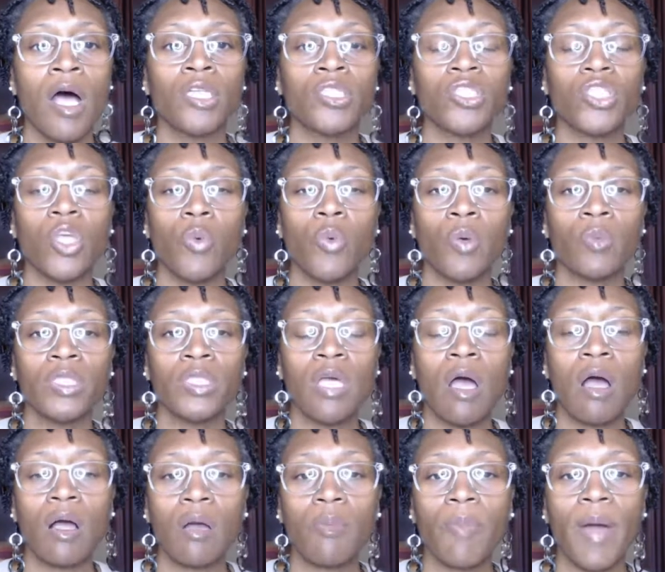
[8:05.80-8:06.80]
So, when we
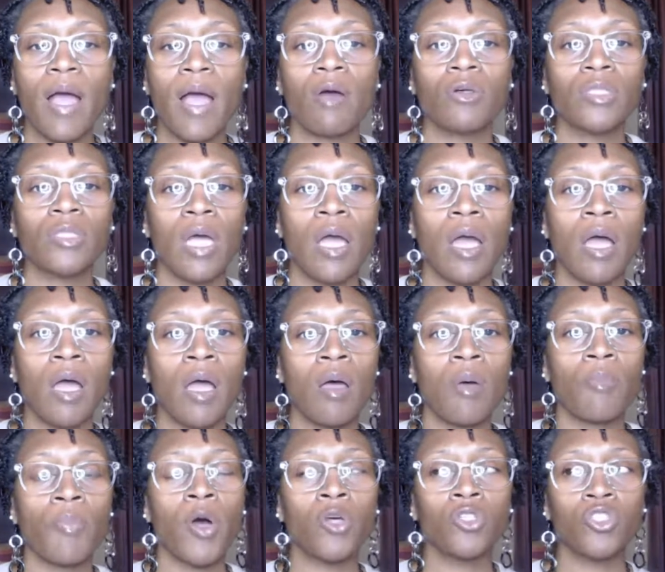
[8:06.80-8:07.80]
talk about
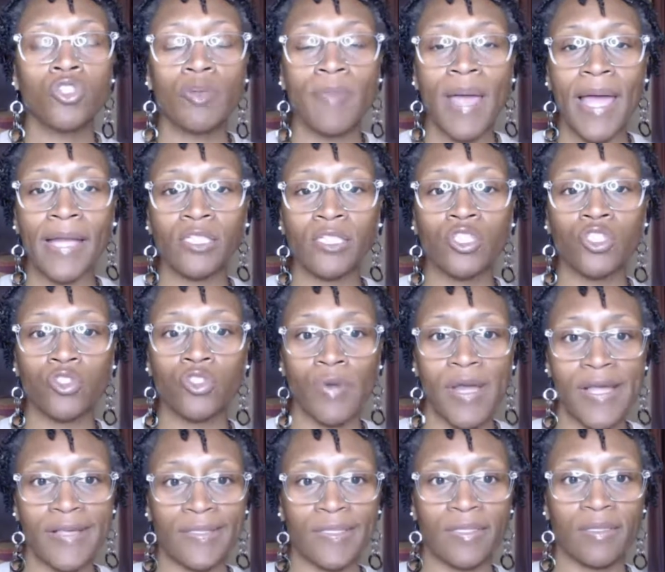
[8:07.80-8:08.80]
post traumatic
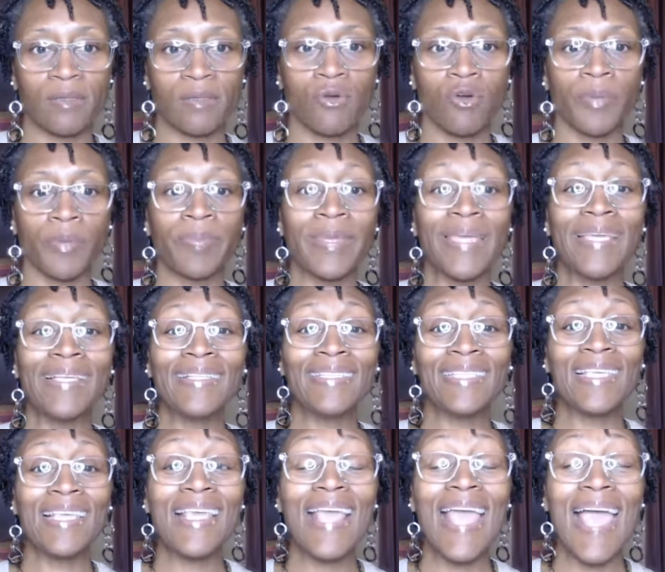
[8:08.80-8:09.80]
stress or
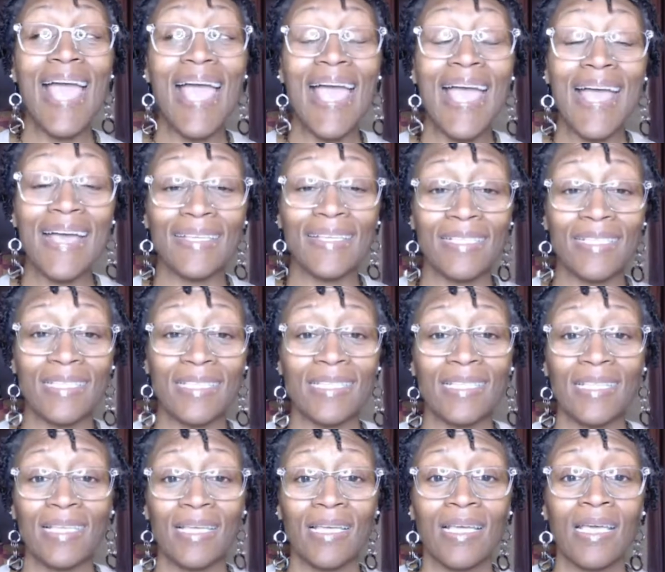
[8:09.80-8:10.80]

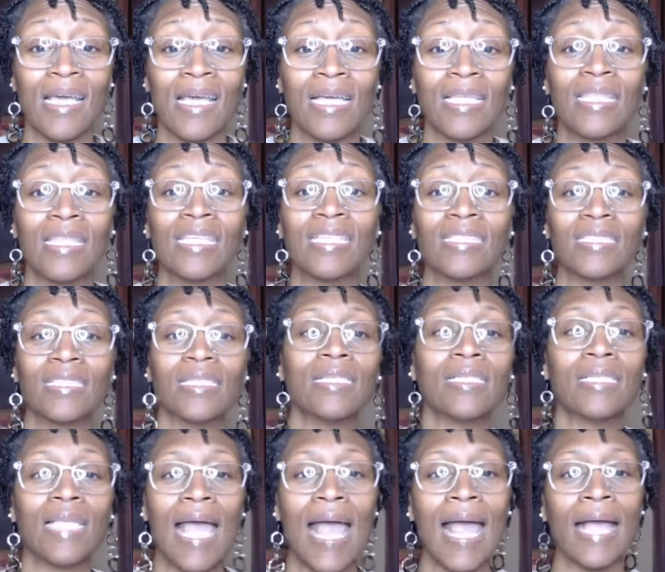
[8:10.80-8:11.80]
PTS, this
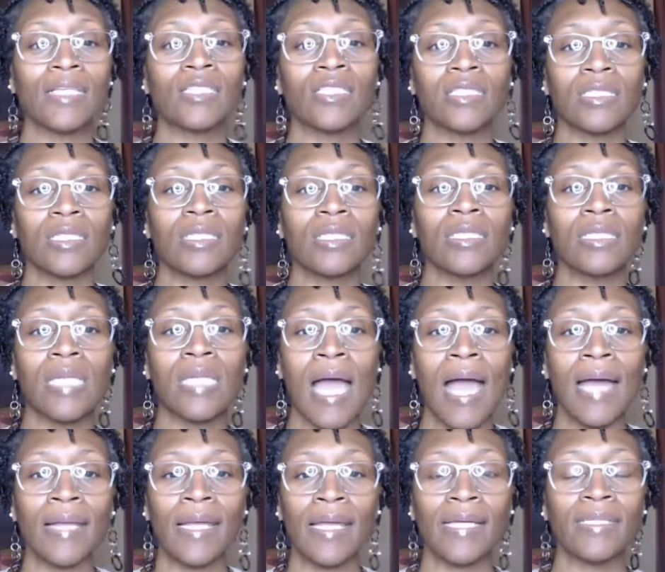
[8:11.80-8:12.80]
is actually
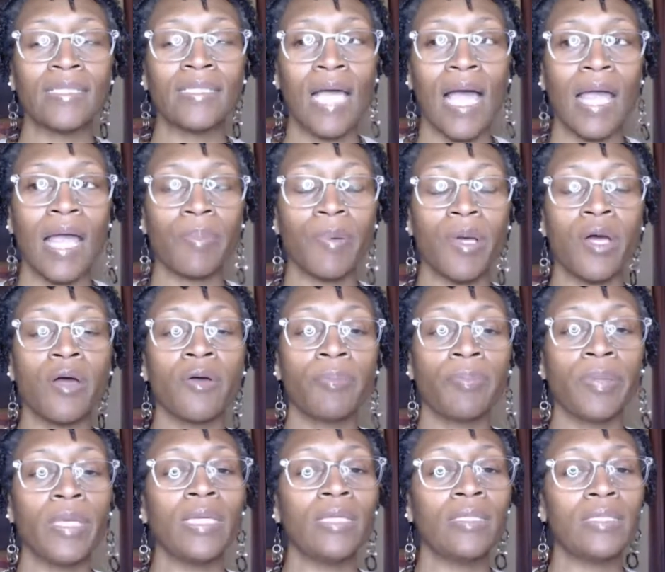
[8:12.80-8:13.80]
not a type
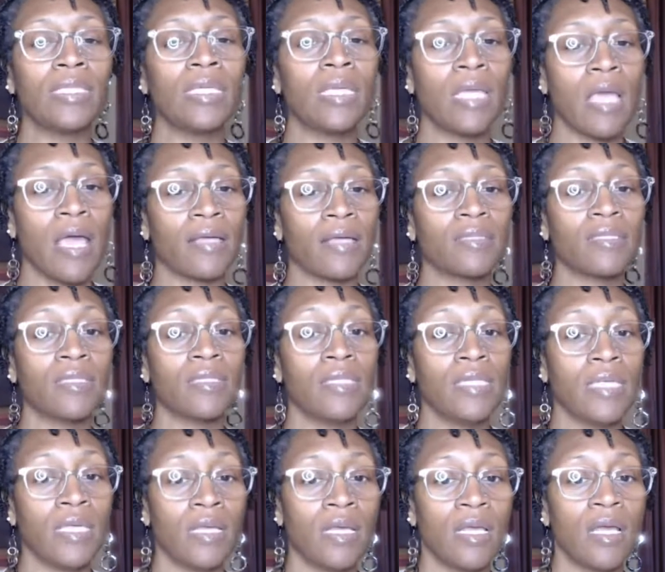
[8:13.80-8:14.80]
of
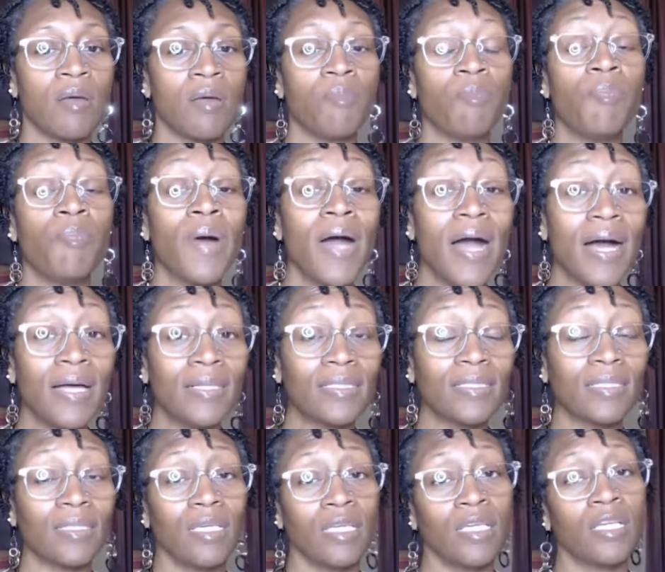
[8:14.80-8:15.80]
PTSD, but
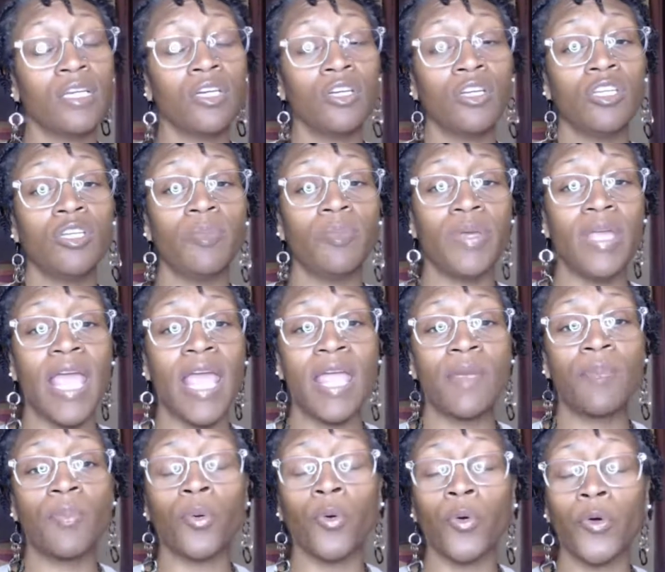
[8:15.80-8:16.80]
it could be
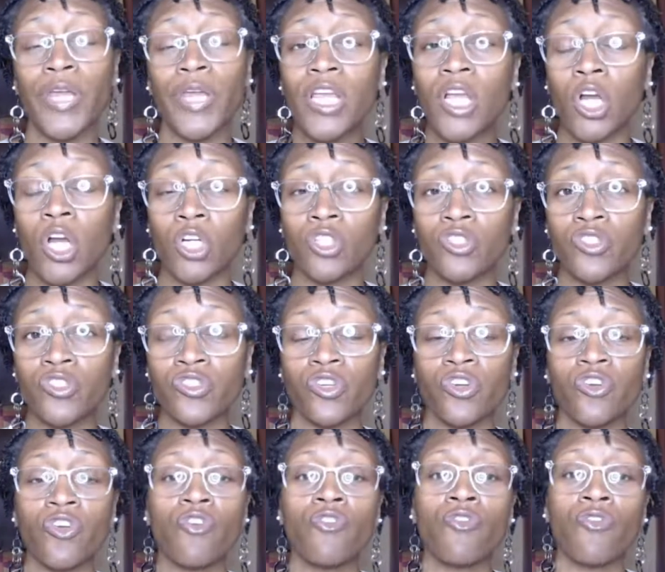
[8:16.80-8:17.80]
a
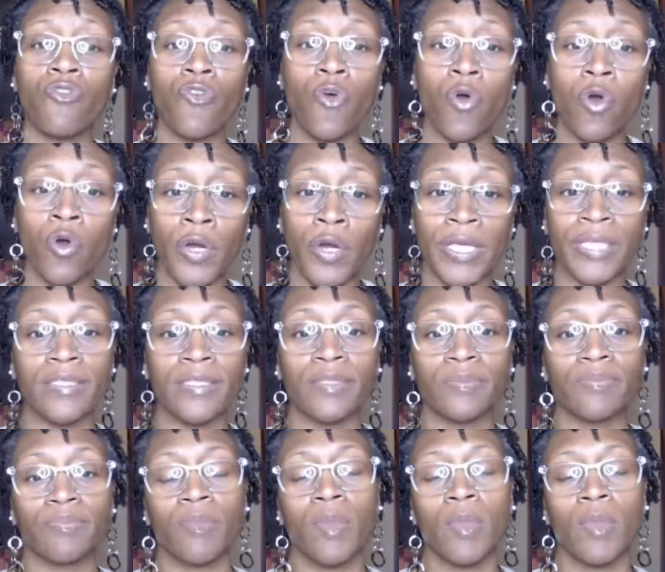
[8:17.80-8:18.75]
precursor for it.